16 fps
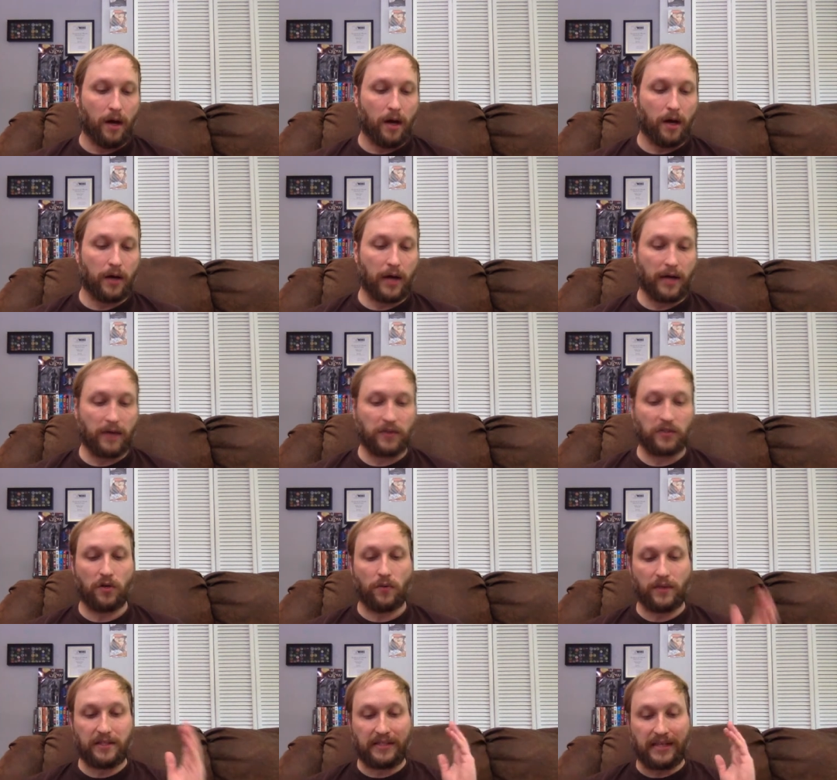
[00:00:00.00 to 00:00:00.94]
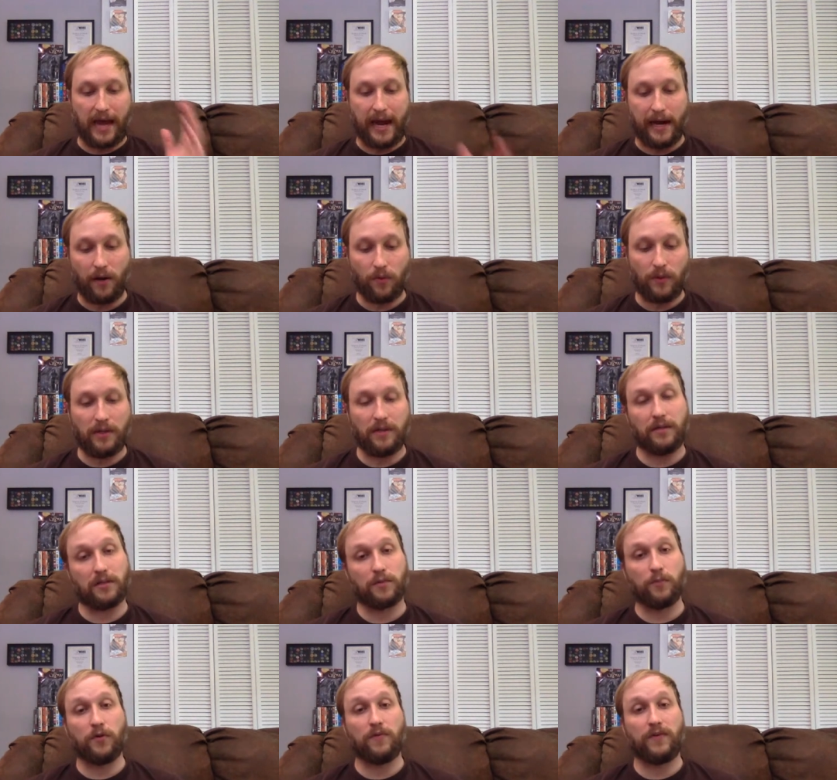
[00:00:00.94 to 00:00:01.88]
Okay, so the town in
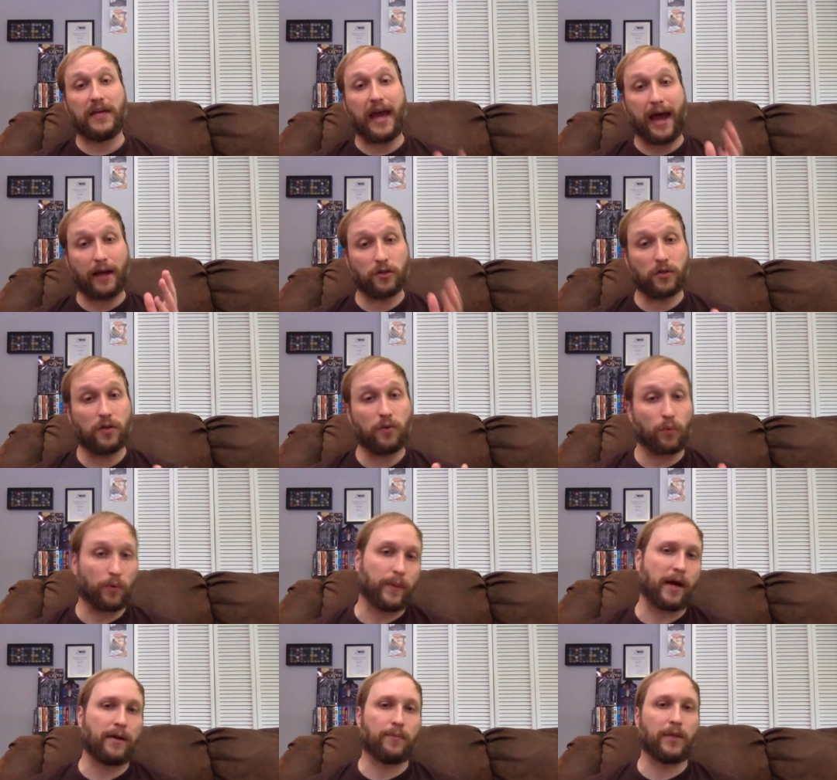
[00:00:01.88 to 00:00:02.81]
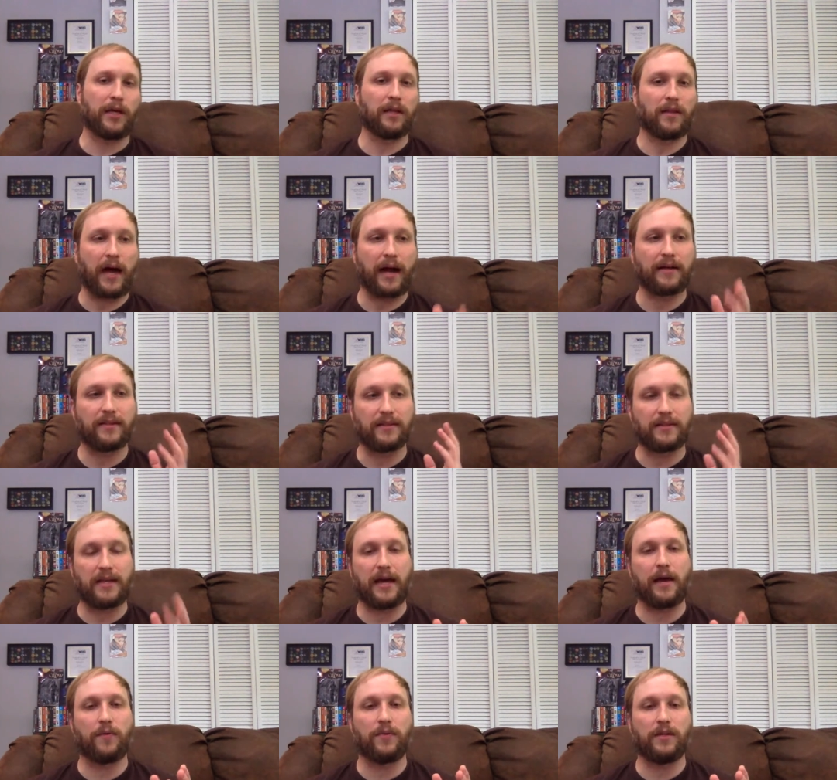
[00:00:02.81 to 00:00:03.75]
this movie actually reminded me a lot of the
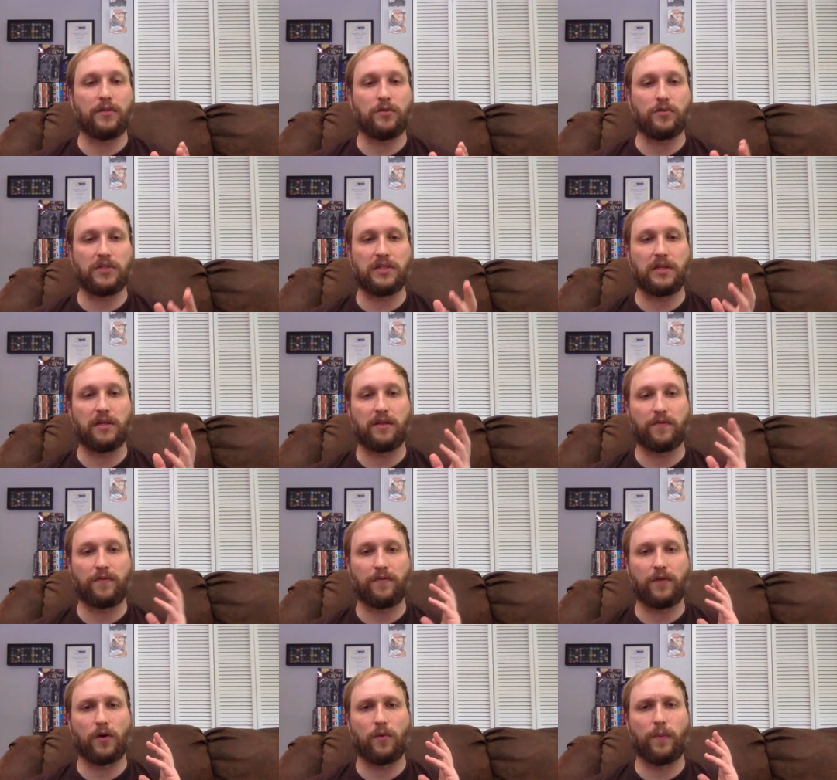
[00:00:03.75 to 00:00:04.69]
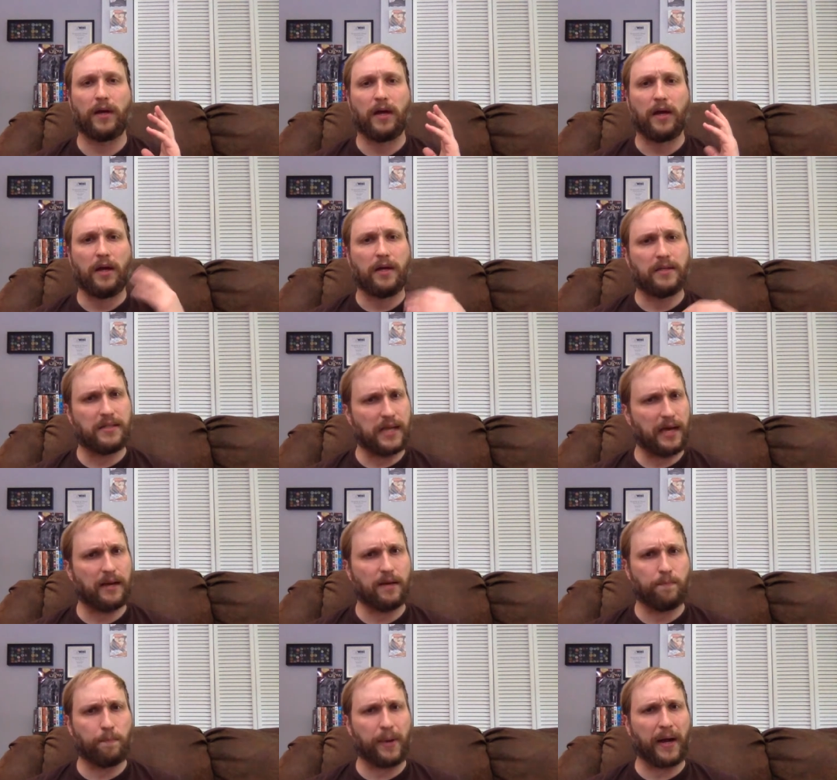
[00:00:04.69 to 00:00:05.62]
town that you see in the film
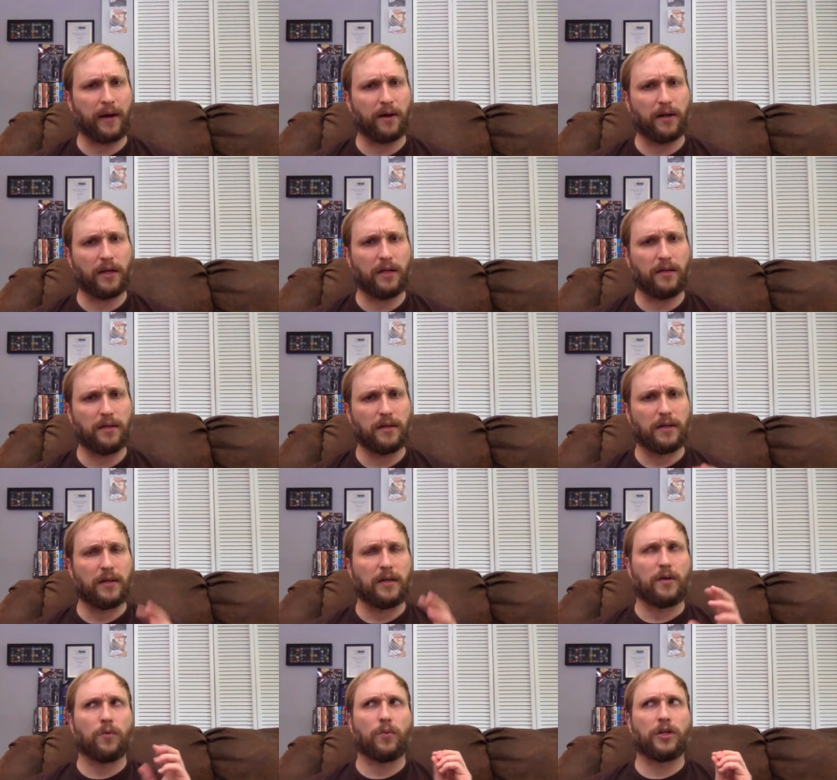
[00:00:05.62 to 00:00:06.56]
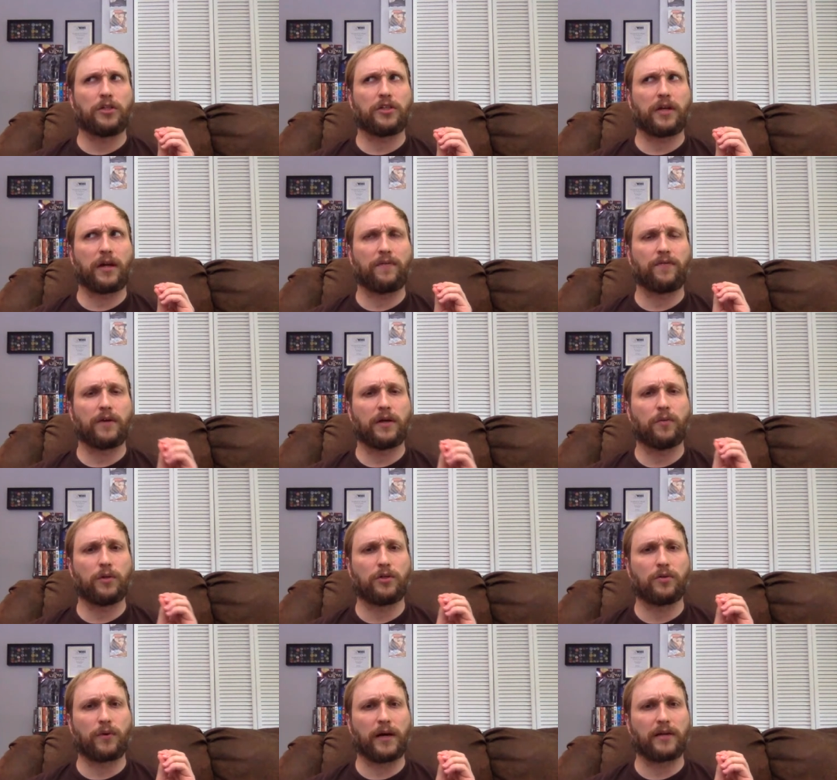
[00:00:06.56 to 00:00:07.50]
Dead and Buried, which I forget
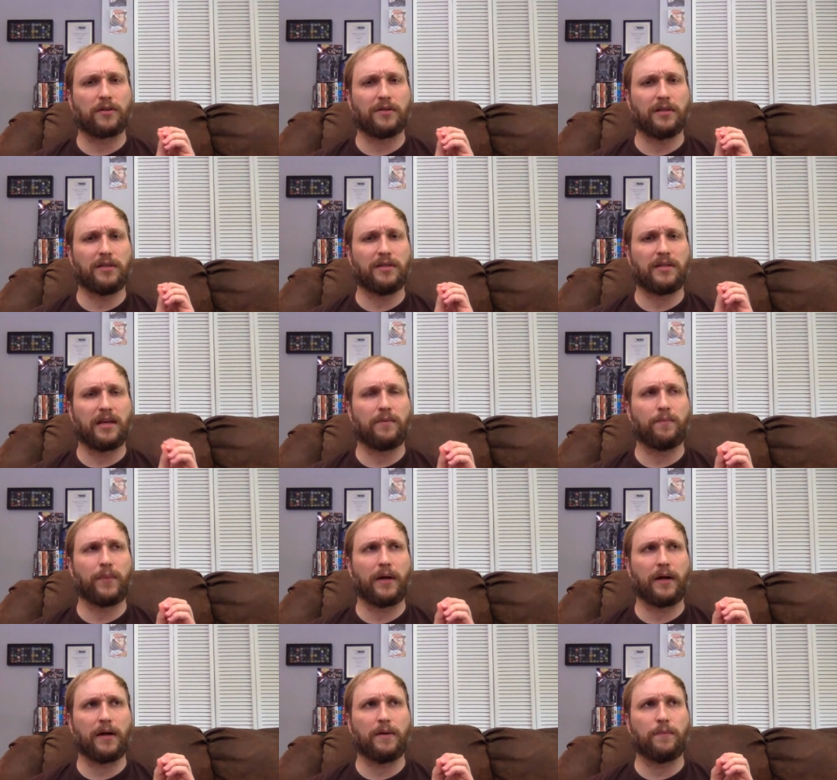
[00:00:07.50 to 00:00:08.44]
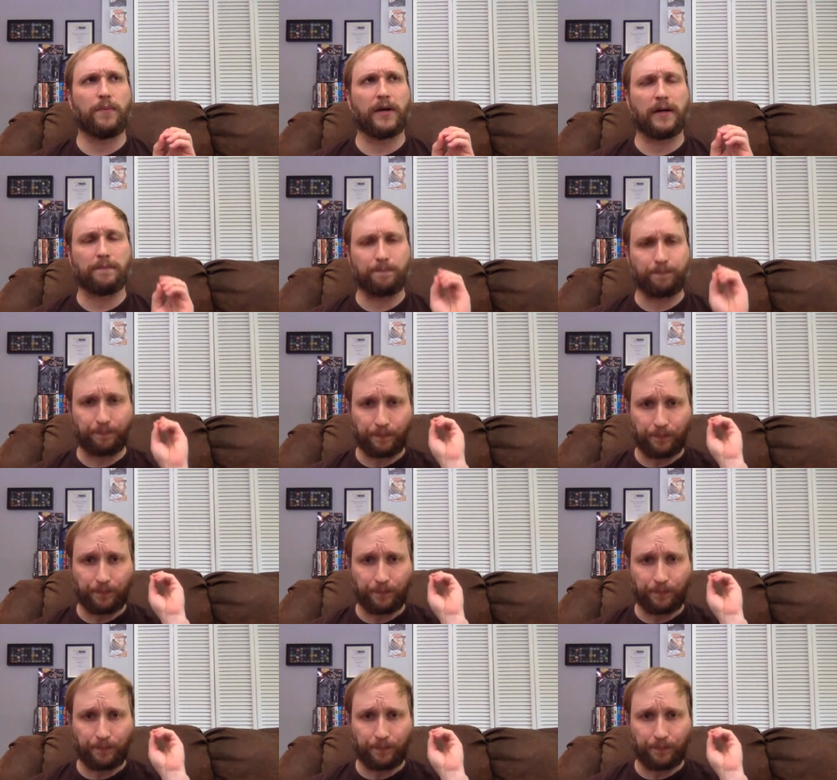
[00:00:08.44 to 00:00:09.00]
what director did Dead and Buried, but